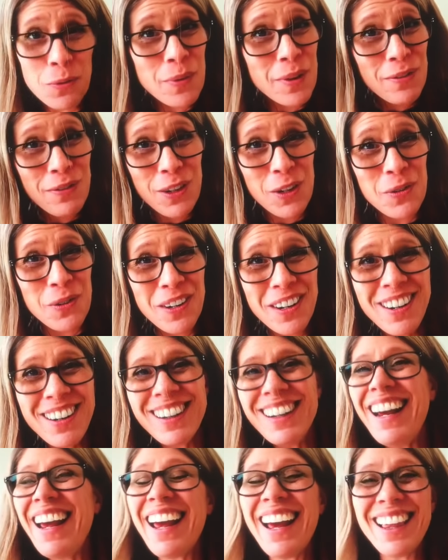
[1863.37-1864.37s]
Royal
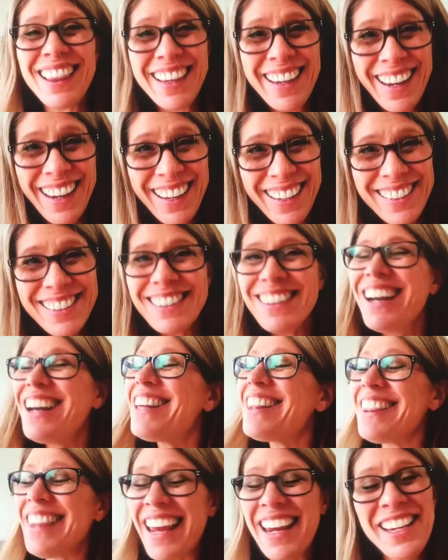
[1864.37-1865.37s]
Reviewer, Elliot,
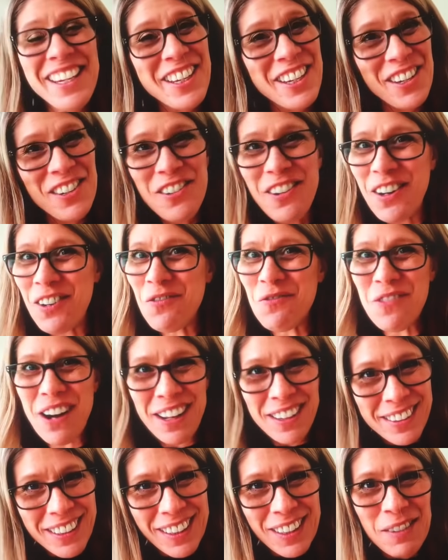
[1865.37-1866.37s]
thank you
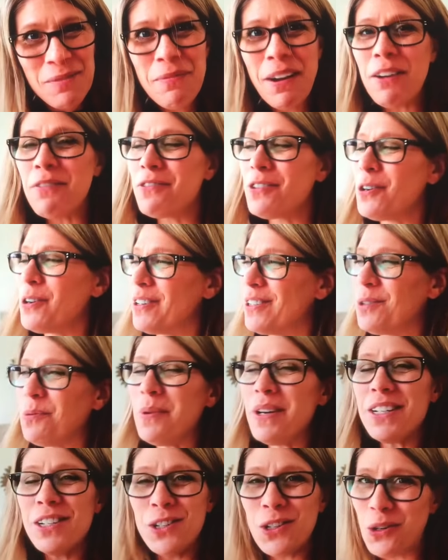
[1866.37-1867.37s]
and welcome. Of
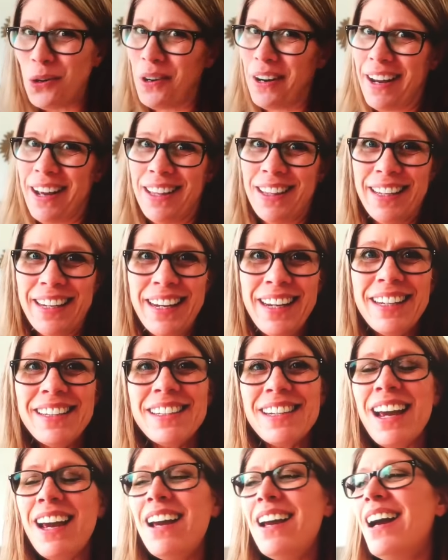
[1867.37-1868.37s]
course, we adore
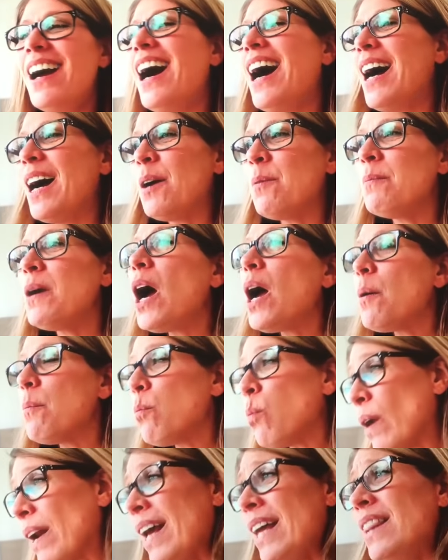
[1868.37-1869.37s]
Elliot.
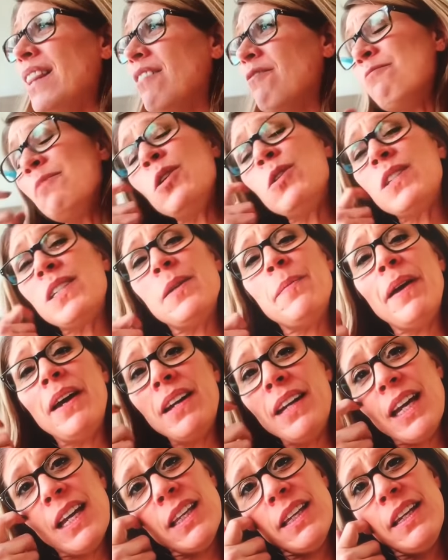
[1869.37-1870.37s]
What I love
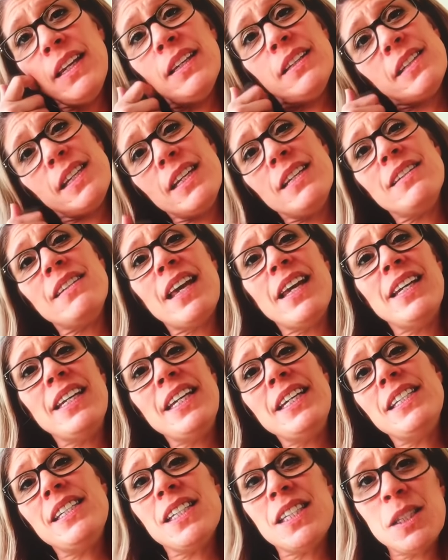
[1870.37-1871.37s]
most about Elliot is
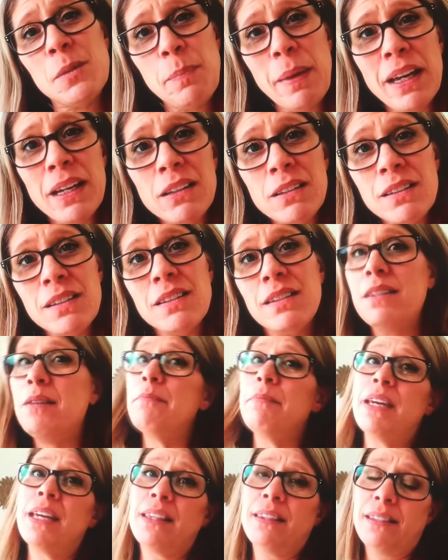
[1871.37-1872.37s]
that he dispels
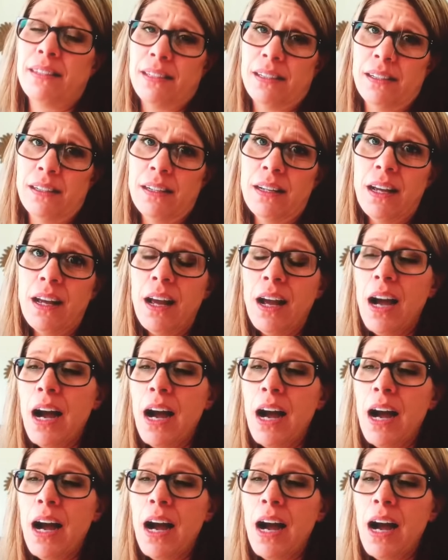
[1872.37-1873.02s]
the myths.